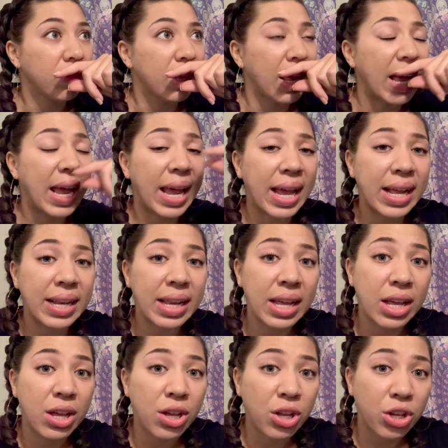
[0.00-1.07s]
And
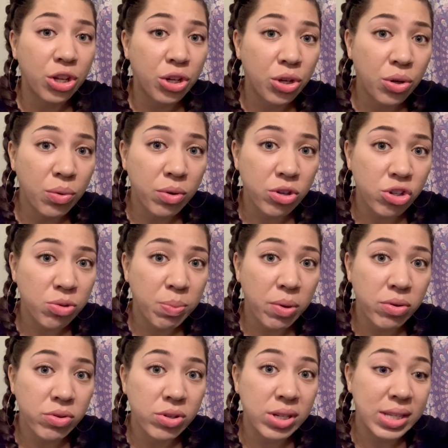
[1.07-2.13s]
you are
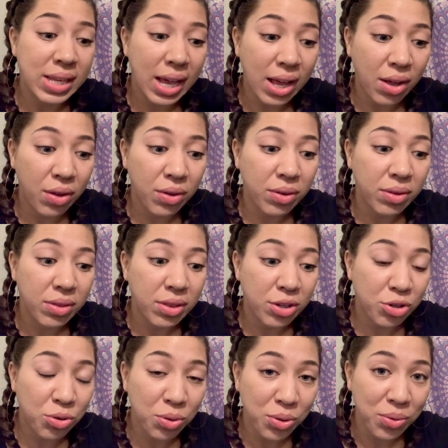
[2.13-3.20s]
supposed to tell the
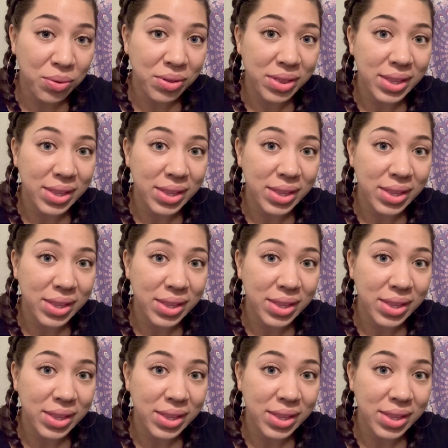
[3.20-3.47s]
truth.